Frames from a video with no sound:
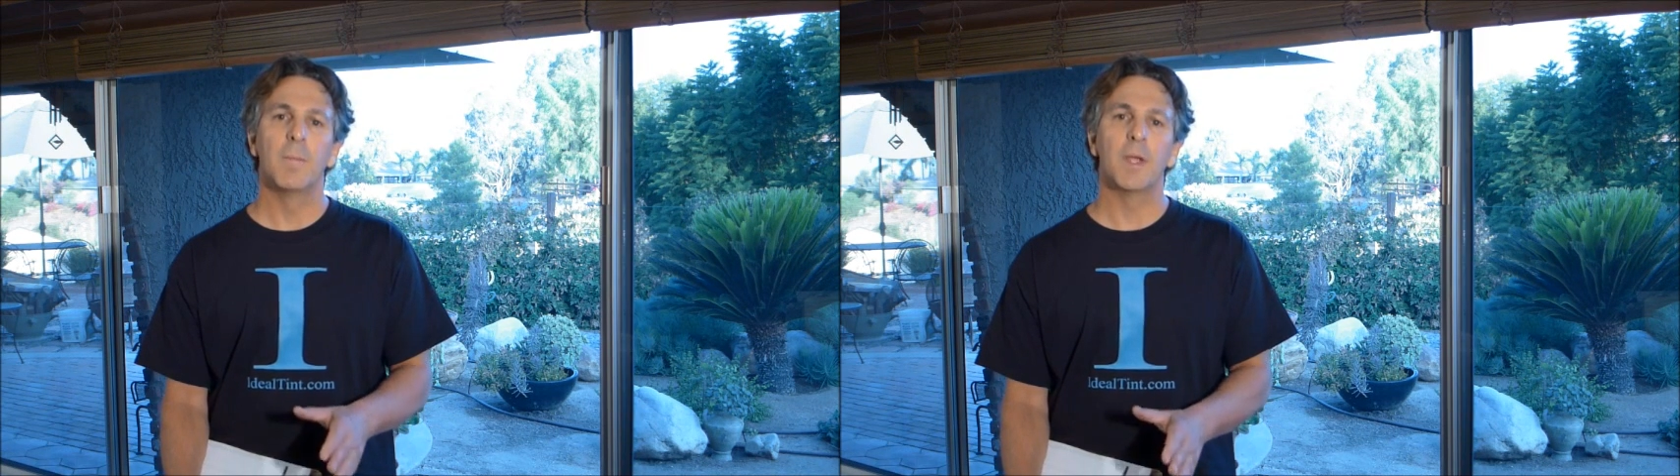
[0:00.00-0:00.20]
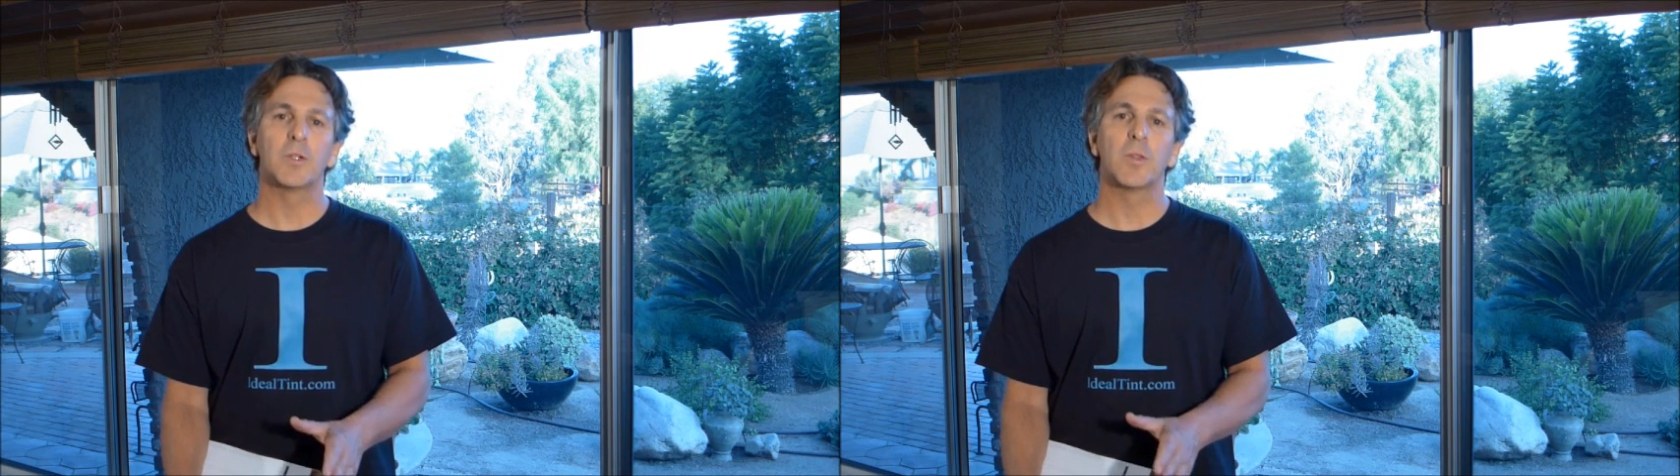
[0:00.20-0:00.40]

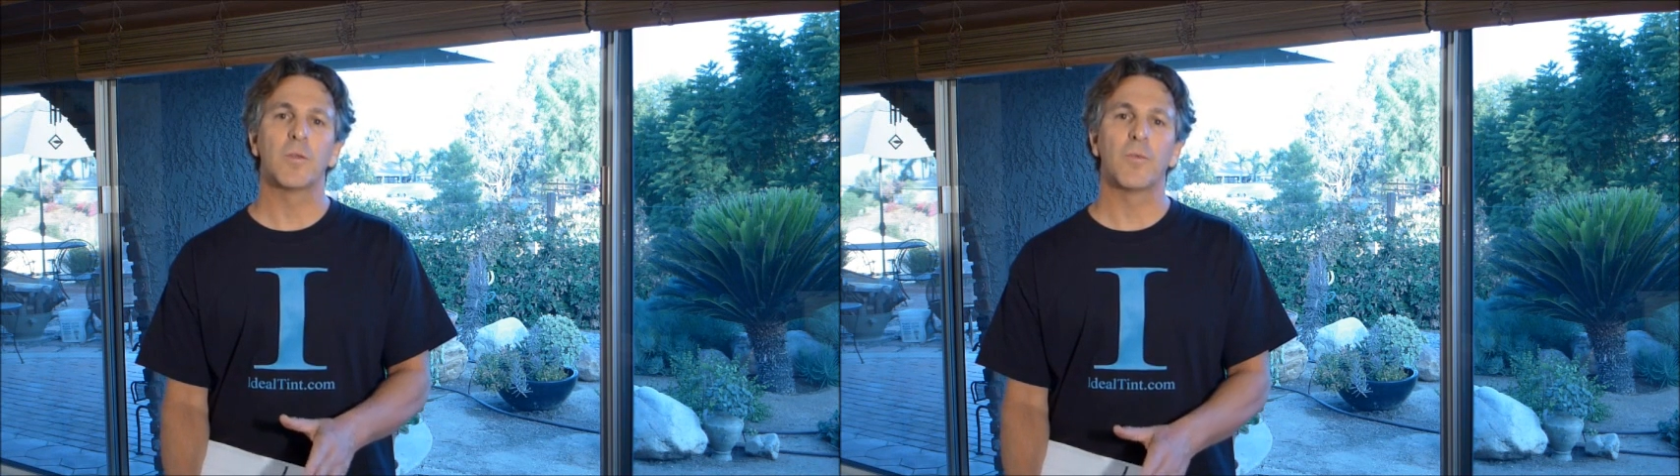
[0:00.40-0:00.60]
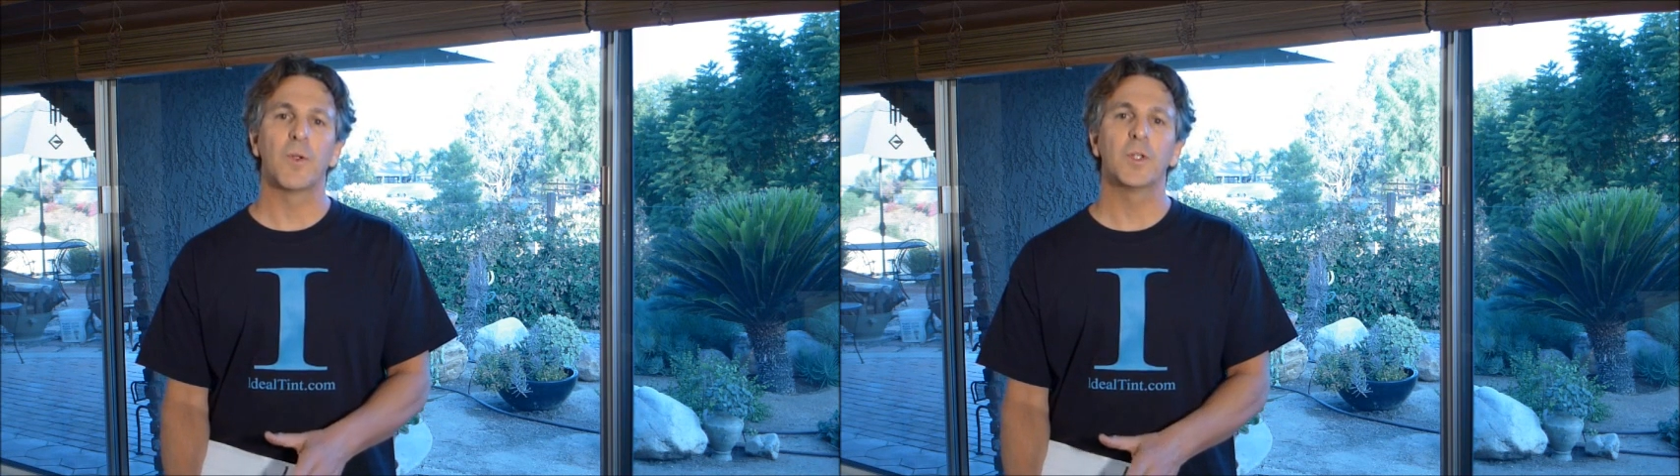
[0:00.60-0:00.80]
Measure
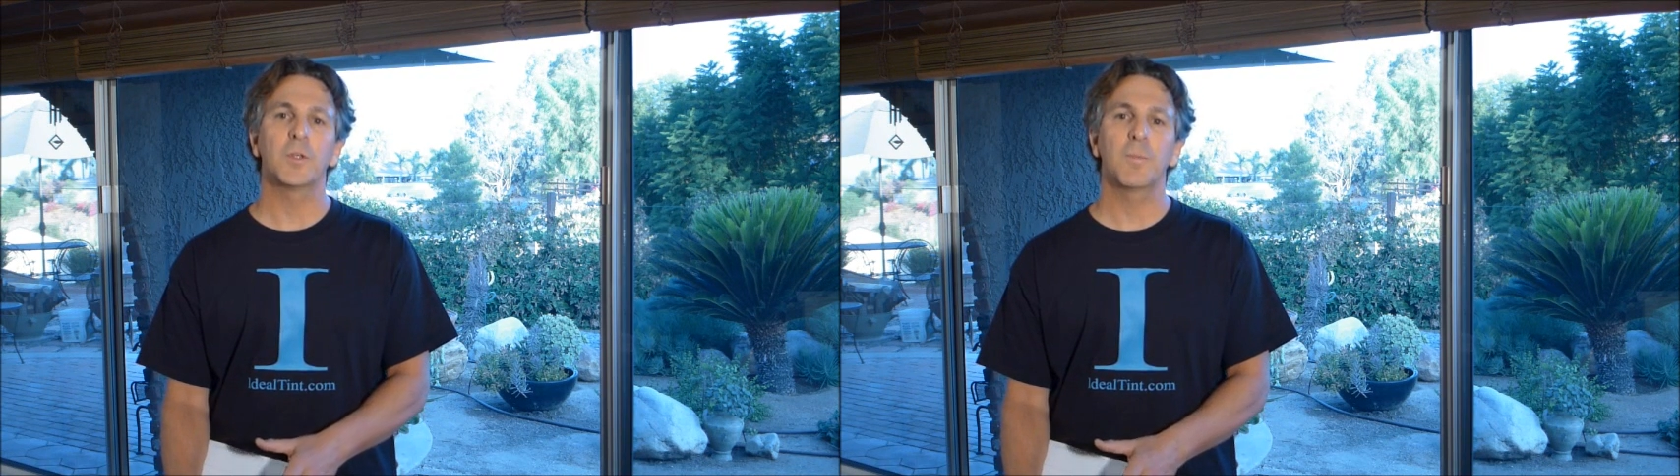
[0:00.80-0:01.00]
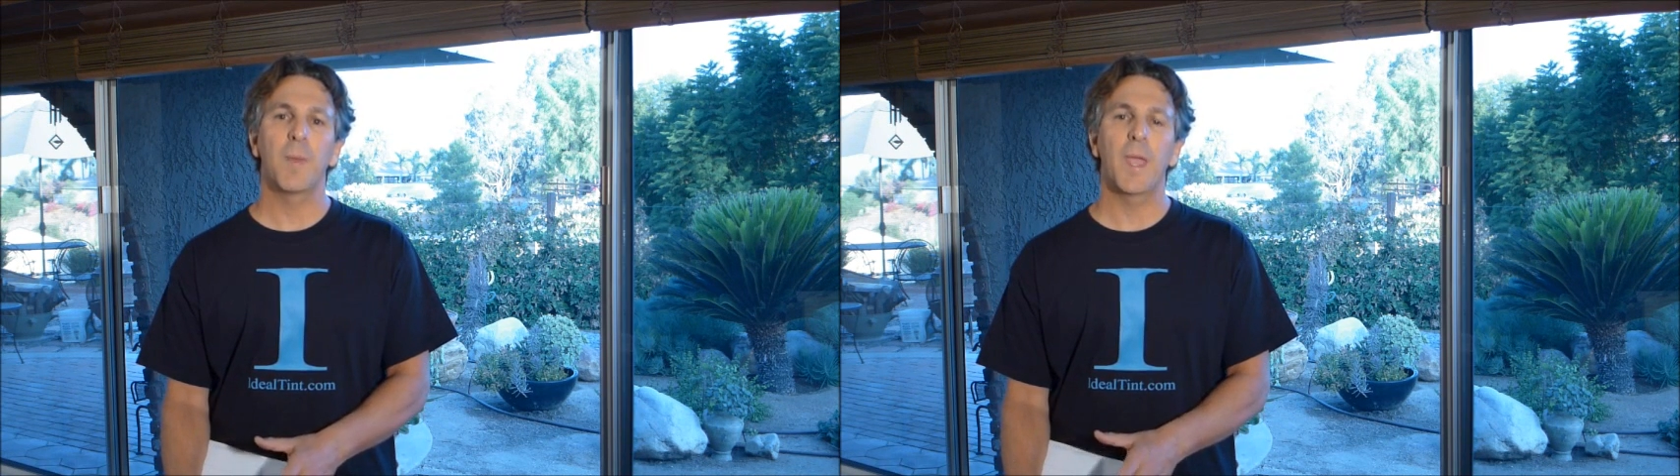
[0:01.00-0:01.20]
the
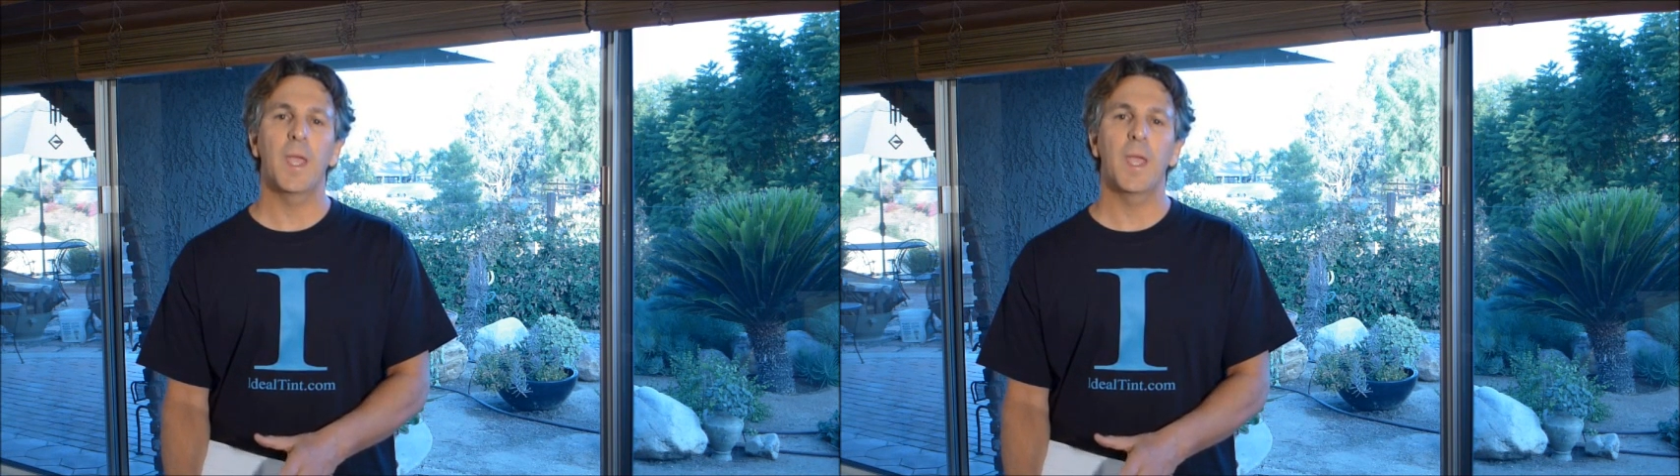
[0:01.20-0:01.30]
first